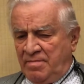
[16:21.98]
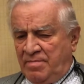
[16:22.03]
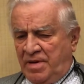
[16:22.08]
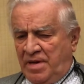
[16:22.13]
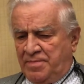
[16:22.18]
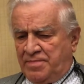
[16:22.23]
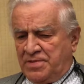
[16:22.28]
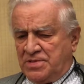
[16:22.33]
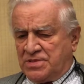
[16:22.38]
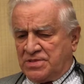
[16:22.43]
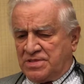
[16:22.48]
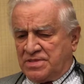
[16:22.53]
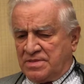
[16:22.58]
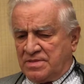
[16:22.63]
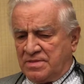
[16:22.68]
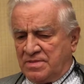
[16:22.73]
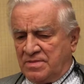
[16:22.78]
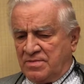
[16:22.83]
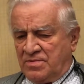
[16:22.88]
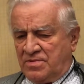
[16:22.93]
puppies
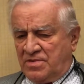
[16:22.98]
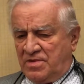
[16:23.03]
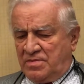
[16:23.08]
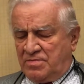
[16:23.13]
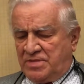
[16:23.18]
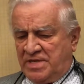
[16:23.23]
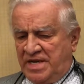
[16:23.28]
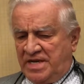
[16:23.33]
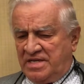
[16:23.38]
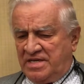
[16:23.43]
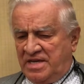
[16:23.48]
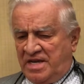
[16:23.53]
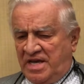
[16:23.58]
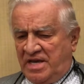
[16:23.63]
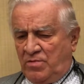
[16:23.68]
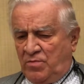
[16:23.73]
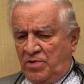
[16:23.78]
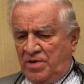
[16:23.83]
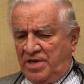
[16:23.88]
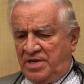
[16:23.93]
were obtained at
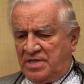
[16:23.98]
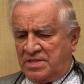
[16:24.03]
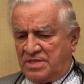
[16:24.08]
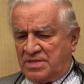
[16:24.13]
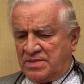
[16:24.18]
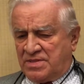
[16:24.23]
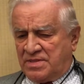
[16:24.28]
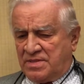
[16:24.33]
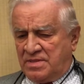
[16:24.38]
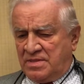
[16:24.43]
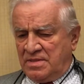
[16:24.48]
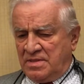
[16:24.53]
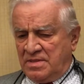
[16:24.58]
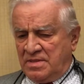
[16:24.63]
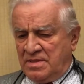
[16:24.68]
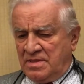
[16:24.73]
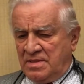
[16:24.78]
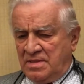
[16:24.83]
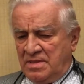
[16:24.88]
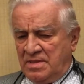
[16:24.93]
eight weeks.
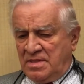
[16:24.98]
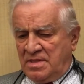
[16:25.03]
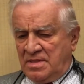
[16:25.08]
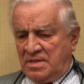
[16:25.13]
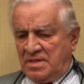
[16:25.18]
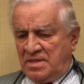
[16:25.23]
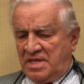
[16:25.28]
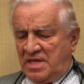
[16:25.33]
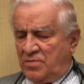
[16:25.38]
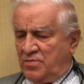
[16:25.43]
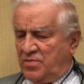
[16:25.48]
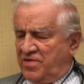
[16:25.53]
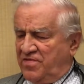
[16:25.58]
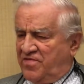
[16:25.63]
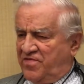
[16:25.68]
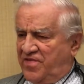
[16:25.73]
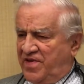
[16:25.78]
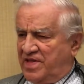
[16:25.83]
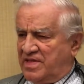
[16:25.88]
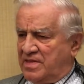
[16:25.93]
Then we
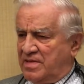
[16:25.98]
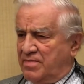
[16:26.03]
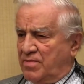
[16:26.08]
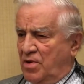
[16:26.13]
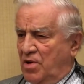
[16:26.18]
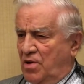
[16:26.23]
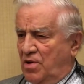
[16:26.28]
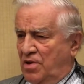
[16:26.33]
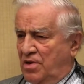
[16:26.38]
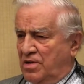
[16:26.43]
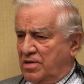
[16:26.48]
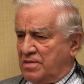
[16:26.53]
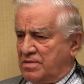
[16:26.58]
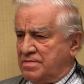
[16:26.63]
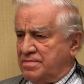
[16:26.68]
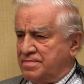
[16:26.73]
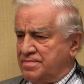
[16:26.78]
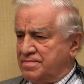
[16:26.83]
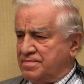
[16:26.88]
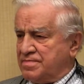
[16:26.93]
fed them
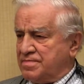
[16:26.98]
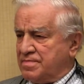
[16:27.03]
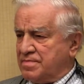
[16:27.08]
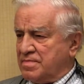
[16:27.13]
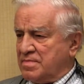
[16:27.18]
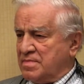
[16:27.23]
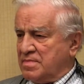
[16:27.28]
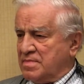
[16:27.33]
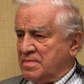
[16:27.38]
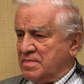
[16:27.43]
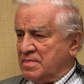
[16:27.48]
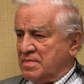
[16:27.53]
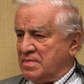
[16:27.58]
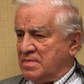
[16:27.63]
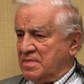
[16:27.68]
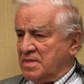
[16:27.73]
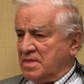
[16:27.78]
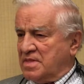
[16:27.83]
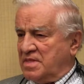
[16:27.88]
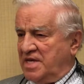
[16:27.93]
all
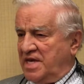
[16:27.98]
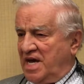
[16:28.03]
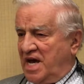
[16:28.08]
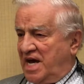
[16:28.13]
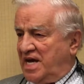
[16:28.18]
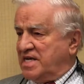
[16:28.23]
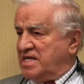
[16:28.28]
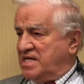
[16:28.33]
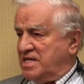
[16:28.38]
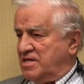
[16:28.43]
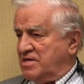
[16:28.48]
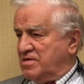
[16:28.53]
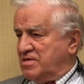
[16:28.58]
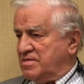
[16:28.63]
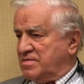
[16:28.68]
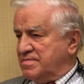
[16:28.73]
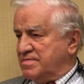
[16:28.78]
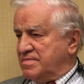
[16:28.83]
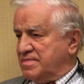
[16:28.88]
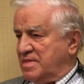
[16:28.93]
the
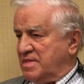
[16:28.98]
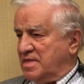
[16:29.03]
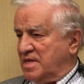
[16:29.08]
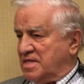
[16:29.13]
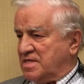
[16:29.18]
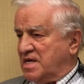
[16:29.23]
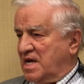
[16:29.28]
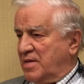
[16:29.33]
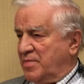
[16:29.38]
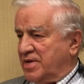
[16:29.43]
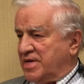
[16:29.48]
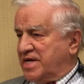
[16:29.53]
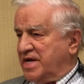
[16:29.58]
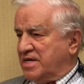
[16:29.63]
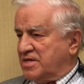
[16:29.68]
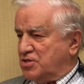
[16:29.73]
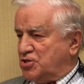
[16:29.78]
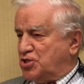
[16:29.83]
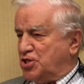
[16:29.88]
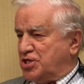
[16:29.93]
ideal Atomic
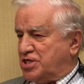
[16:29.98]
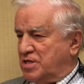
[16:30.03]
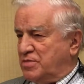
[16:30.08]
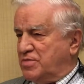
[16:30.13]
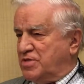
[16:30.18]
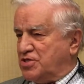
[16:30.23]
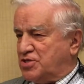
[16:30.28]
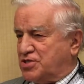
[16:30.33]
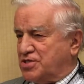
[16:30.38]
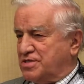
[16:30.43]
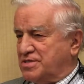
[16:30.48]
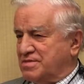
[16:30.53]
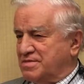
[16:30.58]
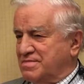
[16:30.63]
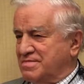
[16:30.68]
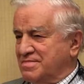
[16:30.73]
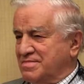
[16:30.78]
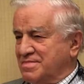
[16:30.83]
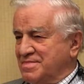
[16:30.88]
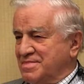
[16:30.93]
Energy
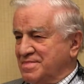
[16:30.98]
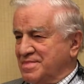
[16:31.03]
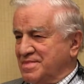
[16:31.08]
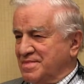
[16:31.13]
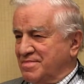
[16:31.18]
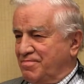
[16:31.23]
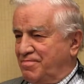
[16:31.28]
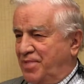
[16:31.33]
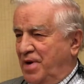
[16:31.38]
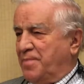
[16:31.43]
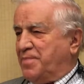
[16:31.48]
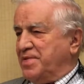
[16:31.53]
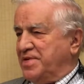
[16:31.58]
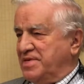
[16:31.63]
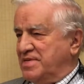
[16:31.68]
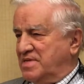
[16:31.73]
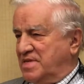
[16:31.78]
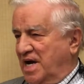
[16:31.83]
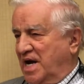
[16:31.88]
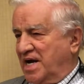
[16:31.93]
Commission
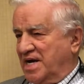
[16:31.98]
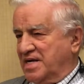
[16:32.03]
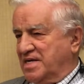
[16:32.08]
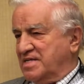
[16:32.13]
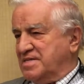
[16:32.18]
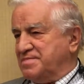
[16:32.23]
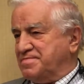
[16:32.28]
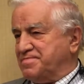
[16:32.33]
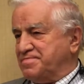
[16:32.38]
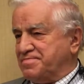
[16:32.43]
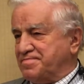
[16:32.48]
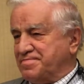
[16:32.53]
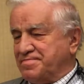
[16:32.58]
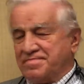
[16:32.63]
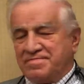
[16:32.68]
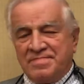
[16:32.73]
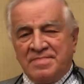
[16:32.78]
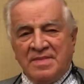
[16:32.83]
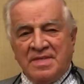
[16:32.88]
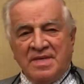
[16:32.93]
puppy diet.
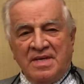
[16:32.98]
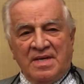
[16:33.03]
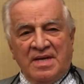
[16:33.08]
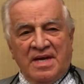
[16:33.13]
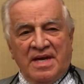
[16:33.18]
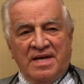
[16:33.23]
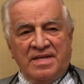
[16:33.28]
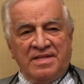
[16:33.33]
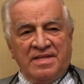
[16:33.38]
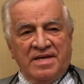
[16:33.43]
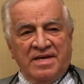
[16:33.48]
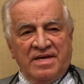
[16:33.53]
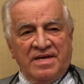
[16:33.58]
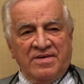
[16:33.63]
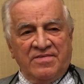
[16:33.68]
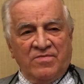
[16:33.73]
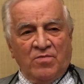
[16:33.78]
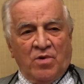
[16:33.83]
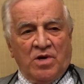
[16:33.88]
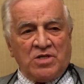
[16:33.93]
Hmm. and
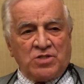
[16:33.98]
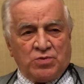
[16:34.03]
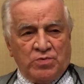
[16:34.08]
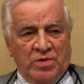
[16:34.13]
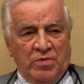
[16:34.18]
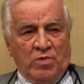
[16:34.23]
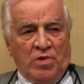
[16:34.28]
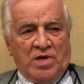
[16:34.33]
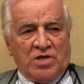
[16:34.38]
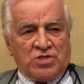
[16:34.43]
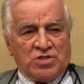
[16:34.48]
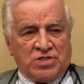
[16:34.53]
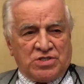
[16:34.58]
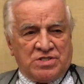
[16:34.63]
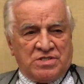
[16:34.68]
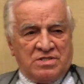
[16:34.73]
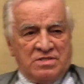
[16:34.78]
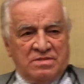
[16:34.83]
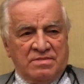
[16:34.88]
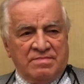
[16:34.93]
they watched, we watched
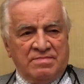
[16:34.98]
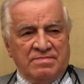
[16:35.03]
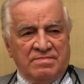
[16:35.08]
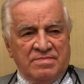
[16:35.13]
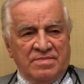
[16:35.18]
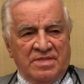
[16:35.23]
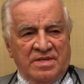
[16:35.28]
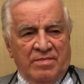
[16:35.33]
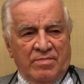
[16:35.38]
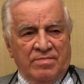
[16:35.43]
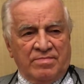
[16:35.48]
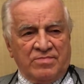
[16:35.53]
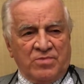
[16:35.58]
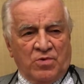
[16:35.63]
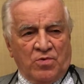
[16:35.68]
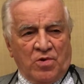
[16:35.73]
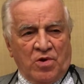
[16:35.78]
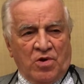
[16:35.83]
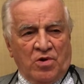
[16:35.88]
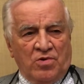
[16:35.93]
them
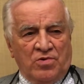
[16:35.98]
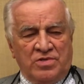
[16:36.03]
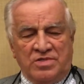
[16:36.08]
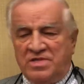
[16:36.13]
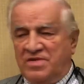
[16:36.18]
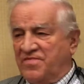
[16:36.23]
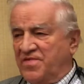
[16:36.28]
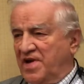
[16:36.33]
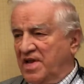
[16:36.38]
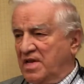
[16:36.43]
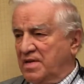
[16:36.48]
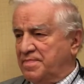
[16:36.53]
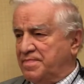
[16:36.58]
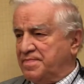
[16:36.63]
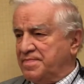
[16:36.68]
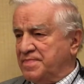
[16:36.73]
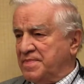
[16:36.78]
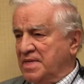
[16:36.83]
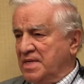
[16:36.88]
grow and develop